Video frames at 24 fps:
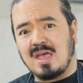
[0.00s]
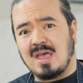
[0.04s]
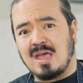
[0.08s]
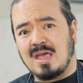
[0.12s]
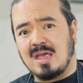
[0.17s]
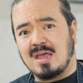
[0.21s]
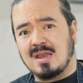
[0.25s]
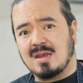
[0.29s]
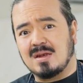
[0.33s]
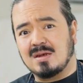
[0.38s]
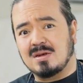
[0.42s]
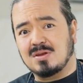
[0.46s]

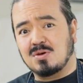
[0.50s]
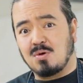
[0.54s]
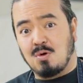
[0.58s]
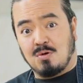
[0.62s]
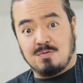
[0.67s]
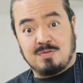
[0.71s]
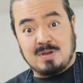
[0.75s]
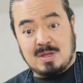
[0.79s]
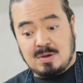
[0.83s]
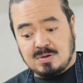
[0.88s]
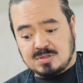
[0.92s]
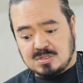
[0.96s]
and
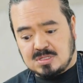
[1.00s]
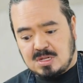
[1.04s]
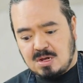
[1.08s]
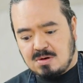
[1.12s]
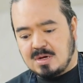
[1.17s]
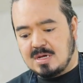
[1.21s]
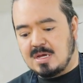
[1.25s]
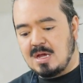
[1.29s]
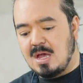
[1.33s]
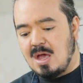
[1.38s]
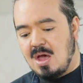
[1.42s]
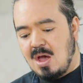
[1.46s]
corn flour
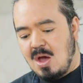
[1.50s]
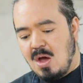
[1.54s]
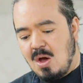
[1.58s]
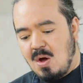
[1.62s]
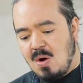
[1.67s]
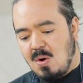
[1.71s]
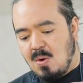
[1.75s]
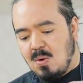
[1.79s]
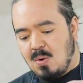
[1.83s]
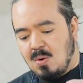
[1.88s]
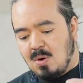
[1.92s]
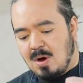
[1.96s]
slurry,
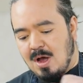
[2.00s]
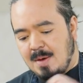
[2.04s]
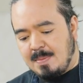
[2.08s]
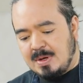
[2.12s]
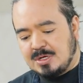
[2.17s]
or I'm